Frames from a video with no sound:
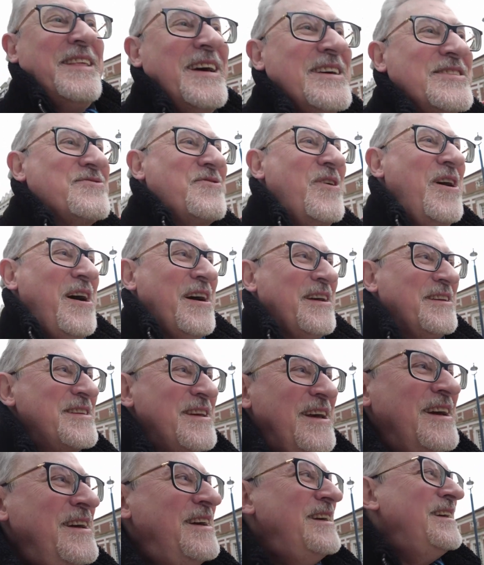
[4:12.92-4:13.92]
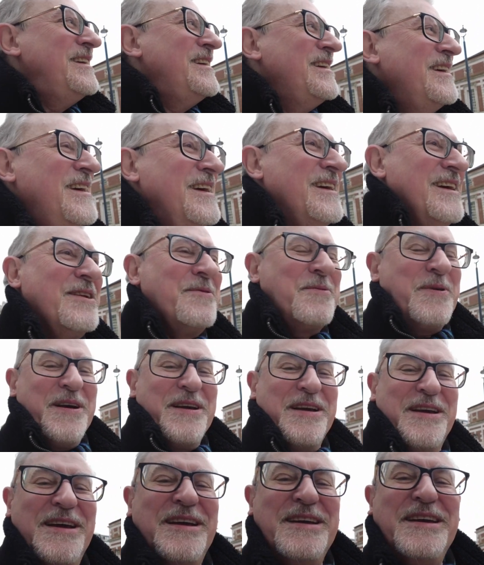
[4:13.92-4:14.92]
That's right. Anyway,
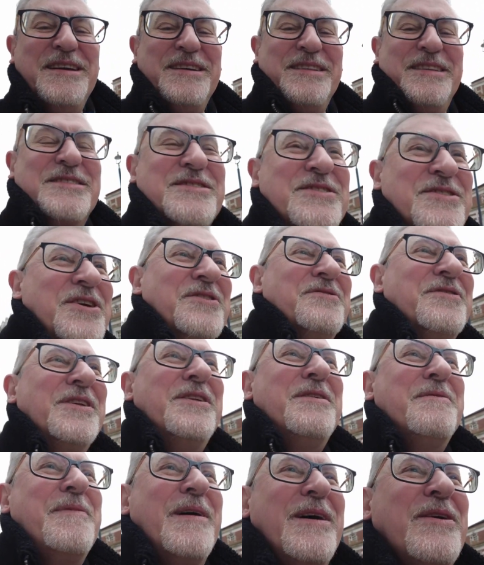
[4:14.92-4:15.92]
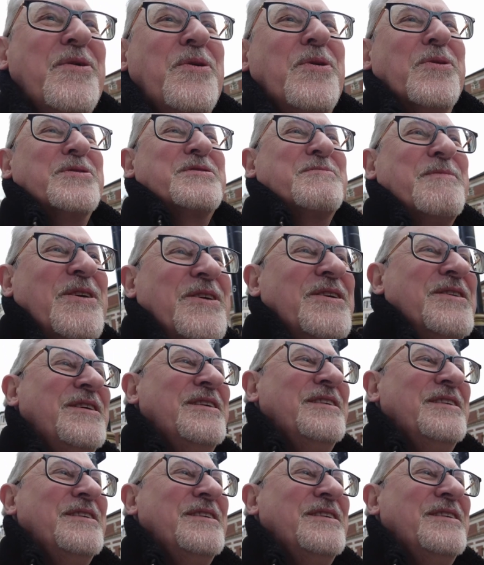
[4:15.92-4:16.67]
there's a novel about Hawksmoor